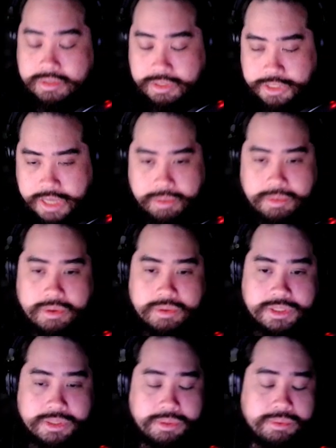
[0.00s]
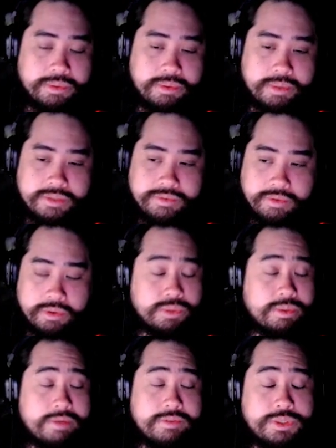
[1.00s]
channel called Circle Request for those
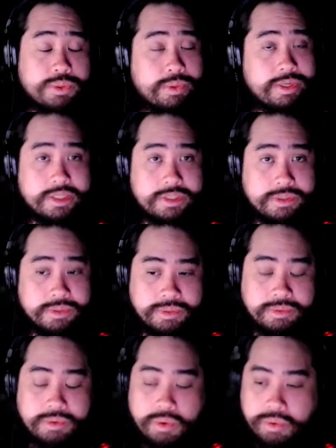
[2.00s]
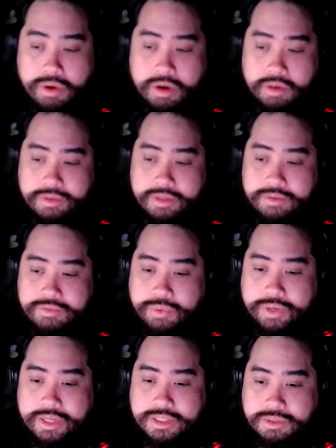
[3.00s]
who haven't joined a circle or are looking for
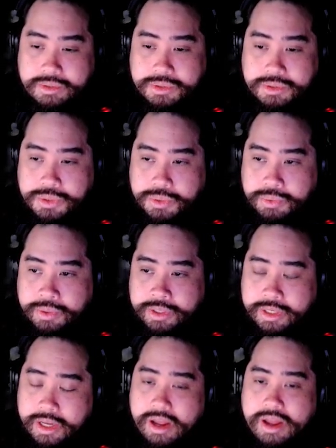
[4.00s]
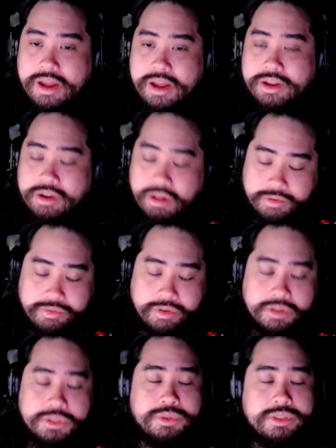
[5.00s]
a circle to join. Y'all are free to
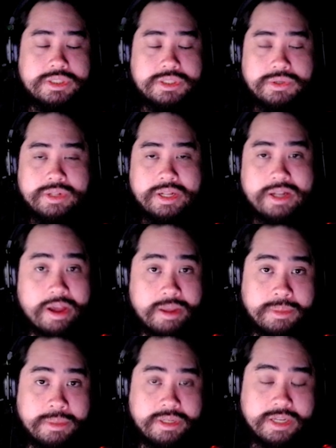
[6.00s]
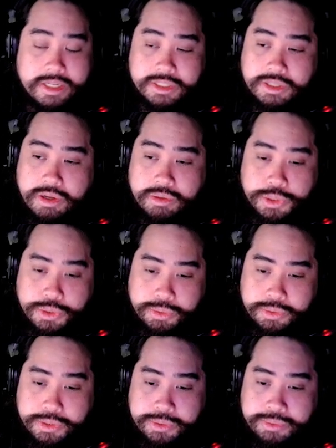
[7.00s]
join the circle that I'm in. It is called
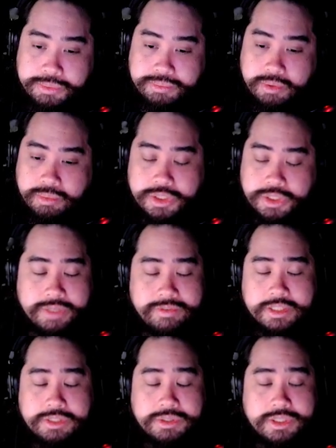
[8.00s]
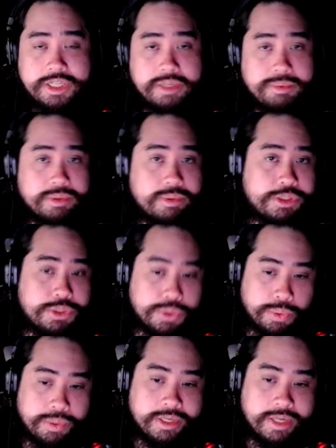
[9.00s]
Shushu. Once you give that a search, hit request
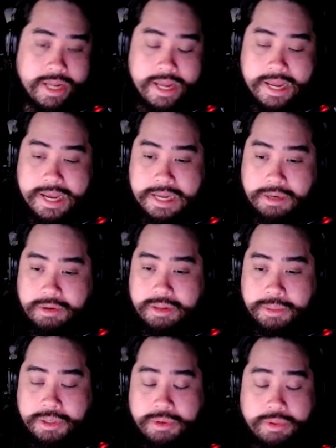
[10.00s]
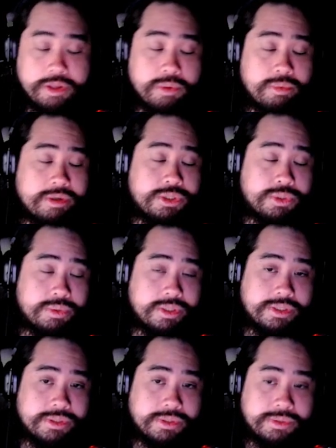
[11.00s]
join. It'll let me know that you want to join the
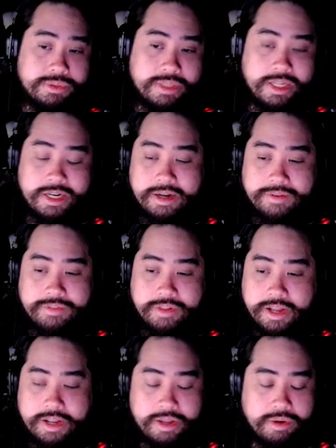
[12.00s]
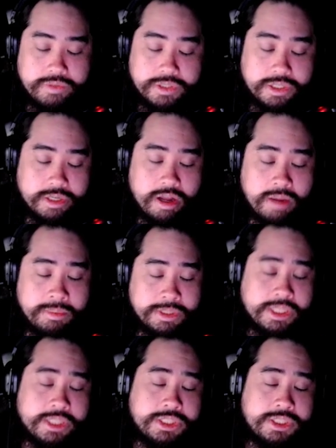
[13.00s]
circle. And then after that, head over to the comment
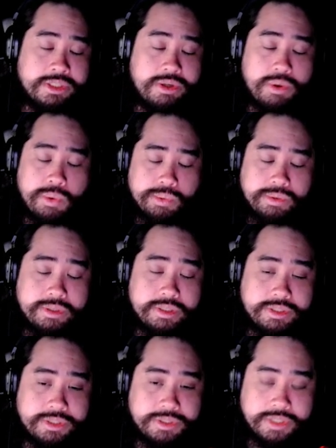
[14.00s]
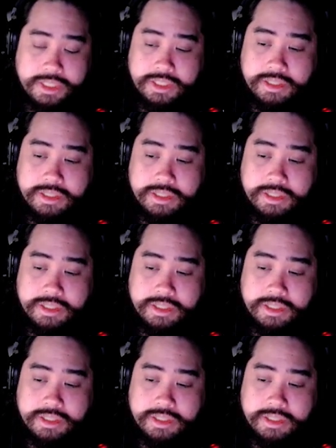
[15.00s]
section or to the